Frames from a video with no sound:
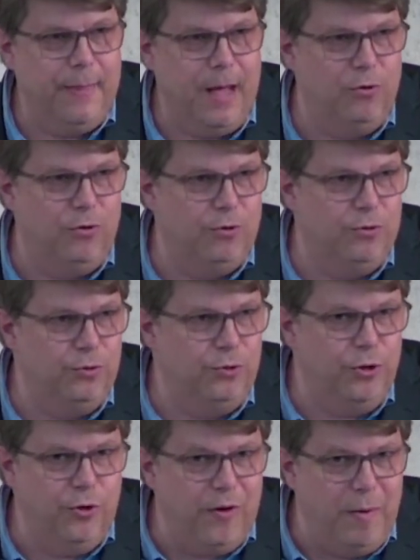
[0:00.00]
Now,
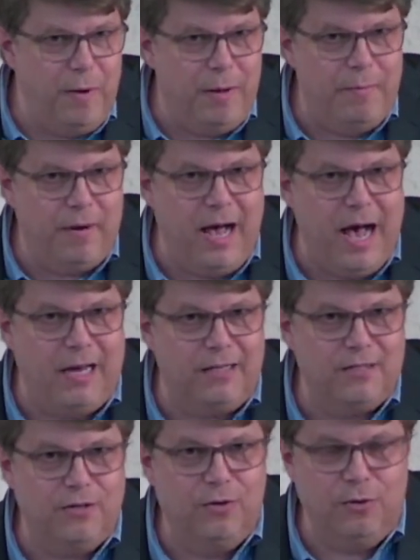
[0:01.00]
do you remember high
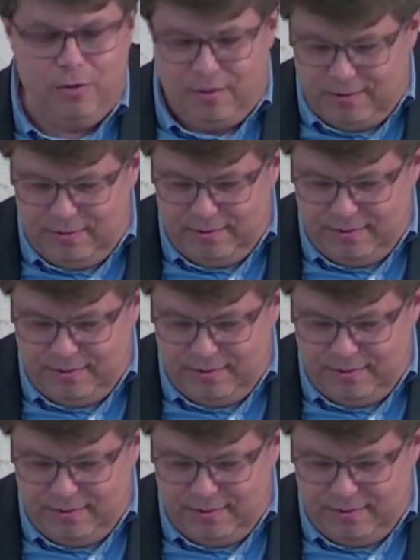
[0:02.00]
school?